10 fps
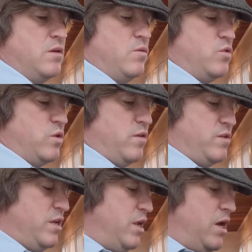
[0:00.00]
which will give us
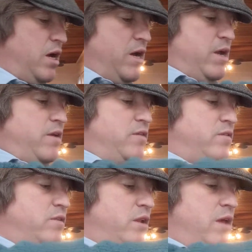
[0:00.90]
a
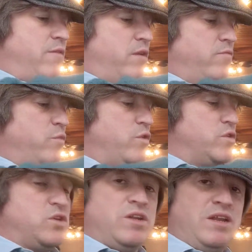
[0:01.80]
nice level of
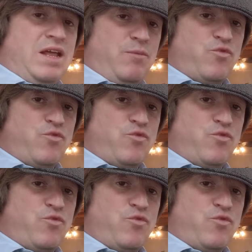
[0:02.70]
moisture, and it'll help